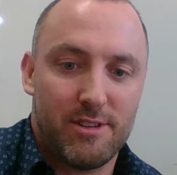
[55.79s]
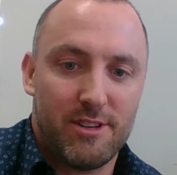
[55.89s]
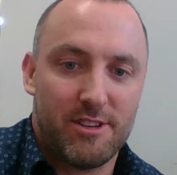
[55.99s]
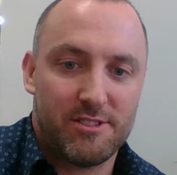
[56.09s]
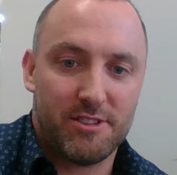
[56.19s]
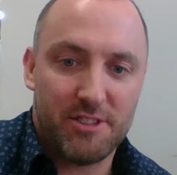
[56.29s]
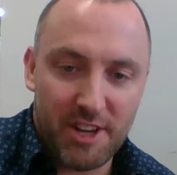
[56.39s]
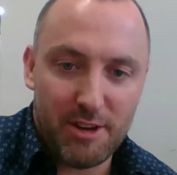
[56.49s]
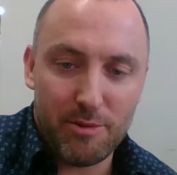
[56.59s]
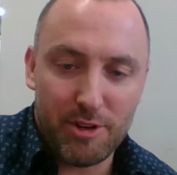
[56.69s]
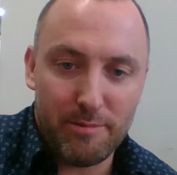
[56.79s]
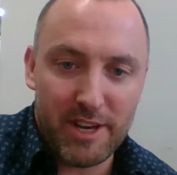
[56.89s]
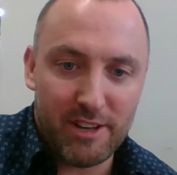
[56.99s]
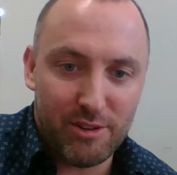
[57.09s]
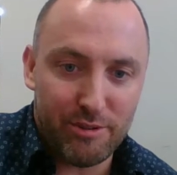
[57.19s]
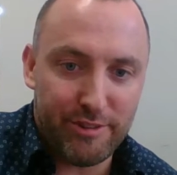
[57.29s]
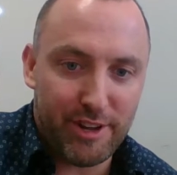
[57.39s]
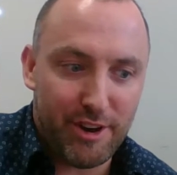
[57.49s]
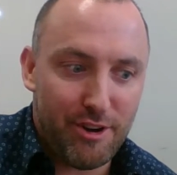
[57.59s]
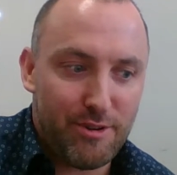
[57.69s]
So today I'm going to make a little
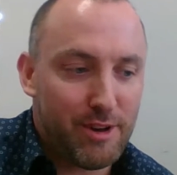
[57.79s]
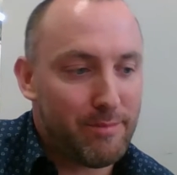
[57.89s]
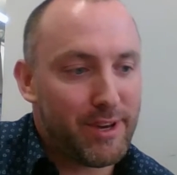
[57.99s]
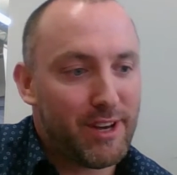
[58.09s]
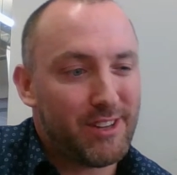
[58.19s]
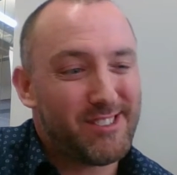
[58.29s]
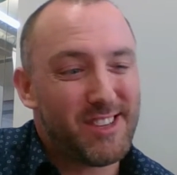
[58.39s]
video about,